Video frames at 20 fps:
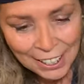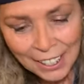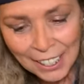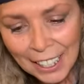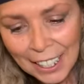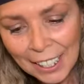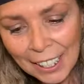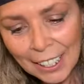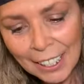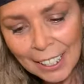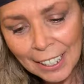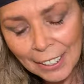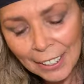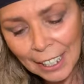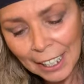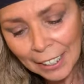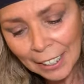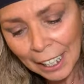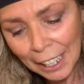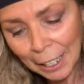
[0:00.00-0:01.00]
just
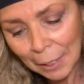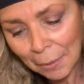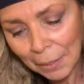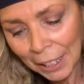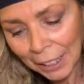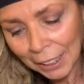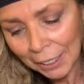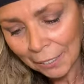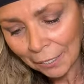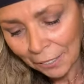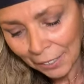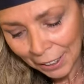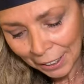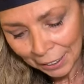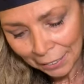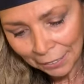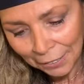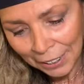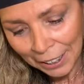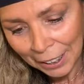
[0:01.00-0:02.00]
let him get the feel
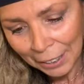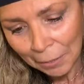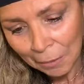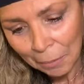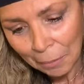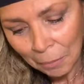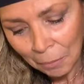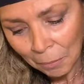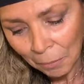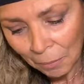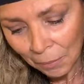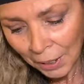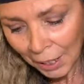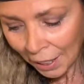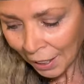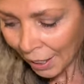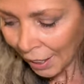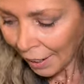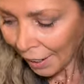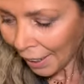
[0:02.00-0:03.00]
of it.
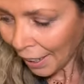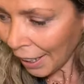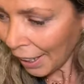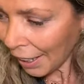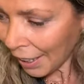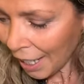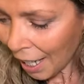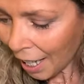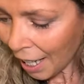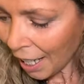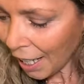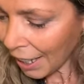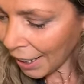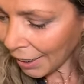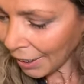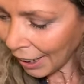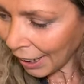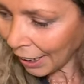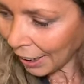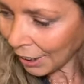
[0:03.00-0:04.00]
And I
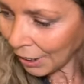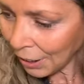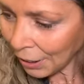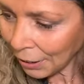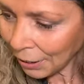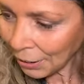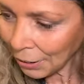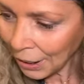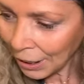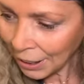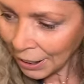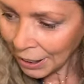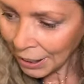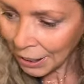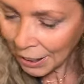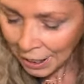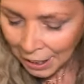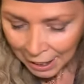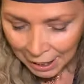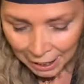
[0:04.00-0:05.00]
like to
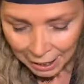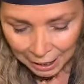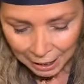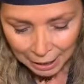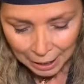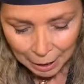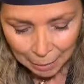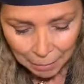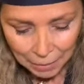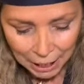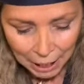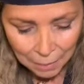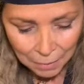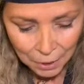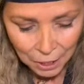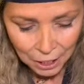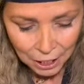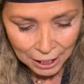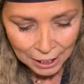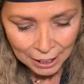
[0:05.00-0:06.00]
sometimes
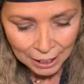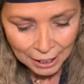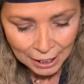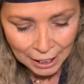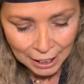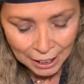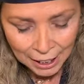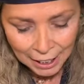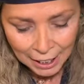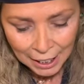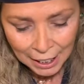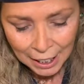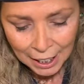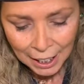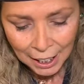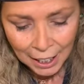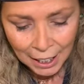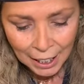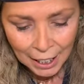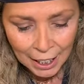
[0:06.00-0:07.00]
just
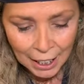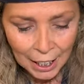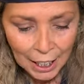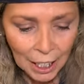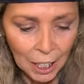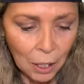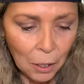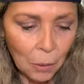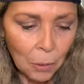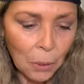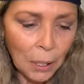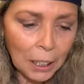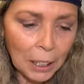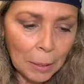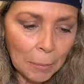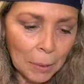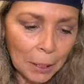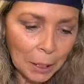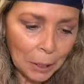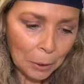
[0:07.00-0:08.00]
wet
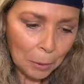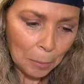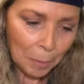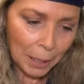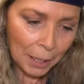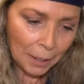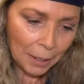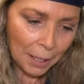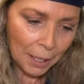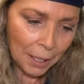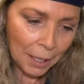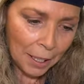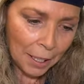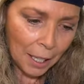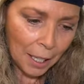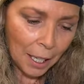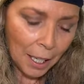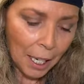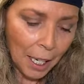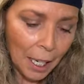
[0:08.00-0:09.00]
them a little bit.
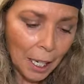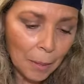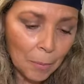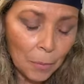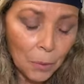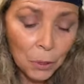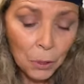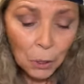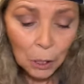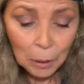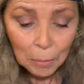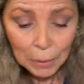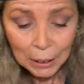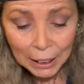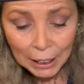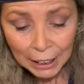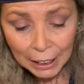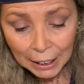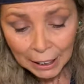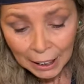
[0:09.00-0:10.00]
Um,
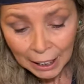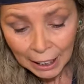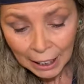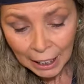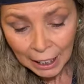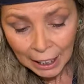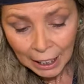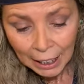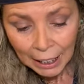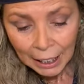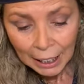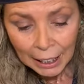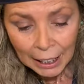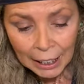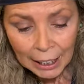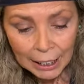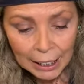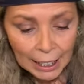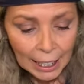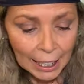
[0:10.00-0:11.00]
normally,
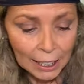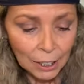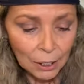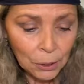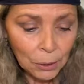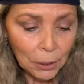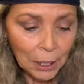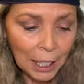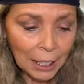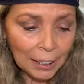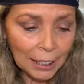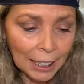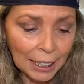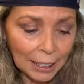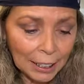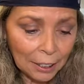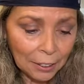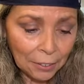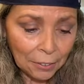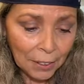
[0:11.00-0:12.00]
cats do not like
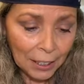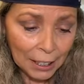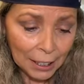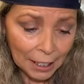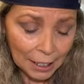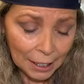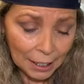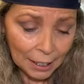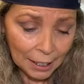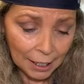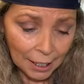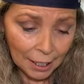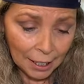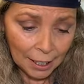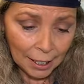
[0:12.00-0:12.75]
their faces